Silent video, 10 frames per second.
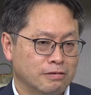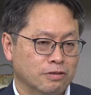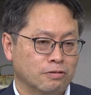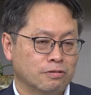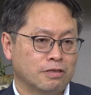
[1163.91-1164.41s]

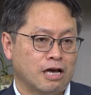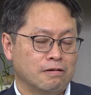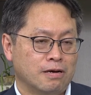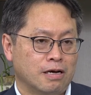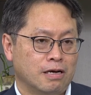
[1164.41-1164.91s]
But to
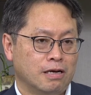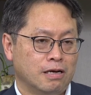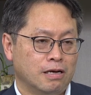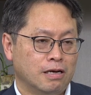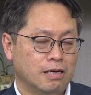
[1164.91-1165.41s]
support
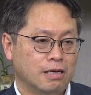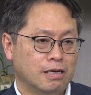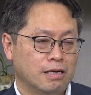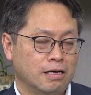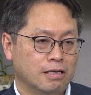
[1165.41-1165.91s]

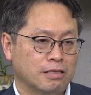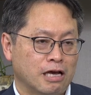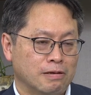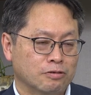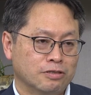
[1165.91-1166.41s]
Taiwan,
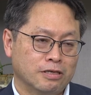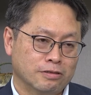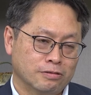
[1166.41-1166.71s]
or